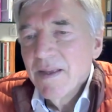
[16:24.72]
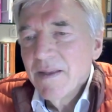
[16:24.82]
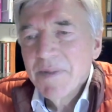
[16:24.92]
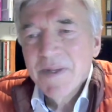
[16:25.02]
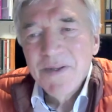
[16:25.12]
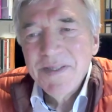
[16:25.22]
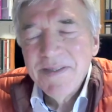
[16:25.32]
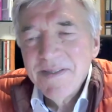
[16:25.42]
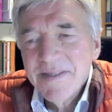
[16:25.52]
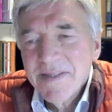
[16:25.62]
Because
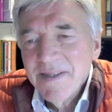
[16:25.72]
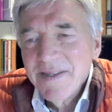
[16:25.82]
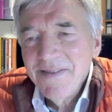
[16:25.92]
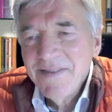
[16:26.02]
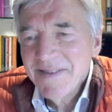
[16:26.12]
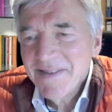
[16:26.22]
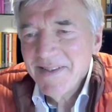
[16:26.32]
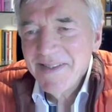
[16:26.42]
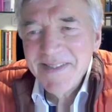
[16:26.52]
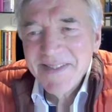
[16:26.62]
it is
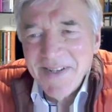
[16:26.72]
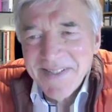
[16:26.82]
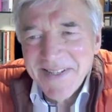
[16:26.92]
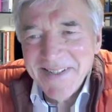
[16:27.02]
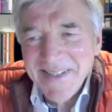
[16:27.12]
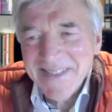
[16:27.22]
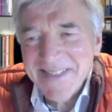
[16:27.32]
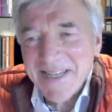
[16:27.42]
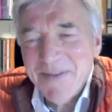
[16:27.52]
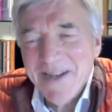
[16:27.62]
resonance
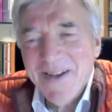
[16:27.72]
somehow,